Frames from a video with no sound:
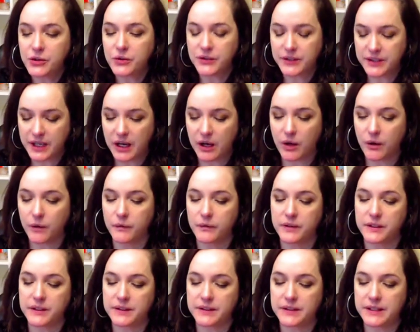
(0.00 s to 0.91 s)
yourself
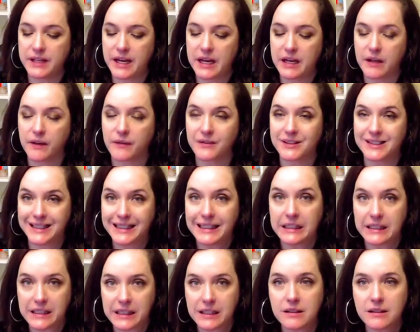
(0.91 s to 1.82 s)
in a state of
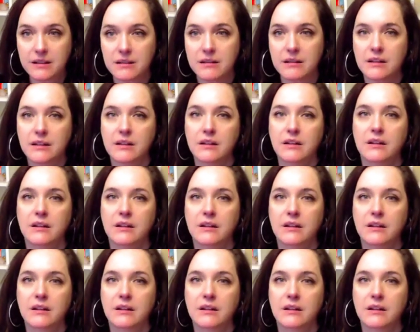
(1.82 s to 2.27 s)
sickness,